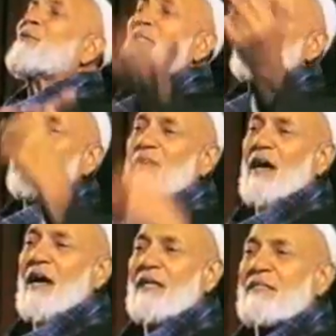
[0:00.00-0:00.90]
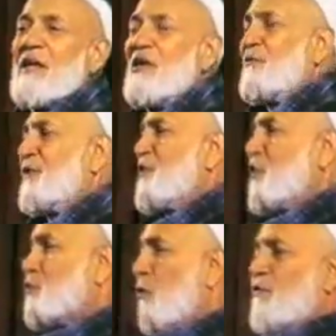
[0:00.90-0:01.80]
to receive us with
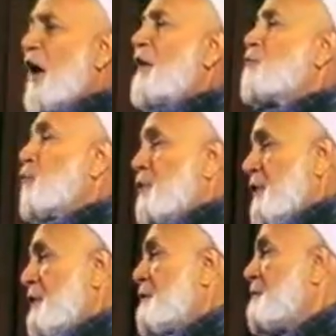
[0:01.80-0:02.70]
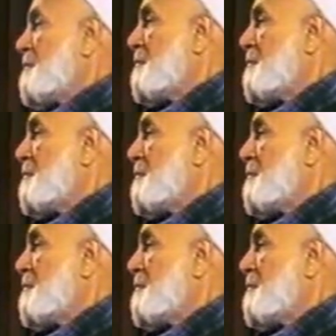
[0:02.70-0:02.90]
their sofa and kursi.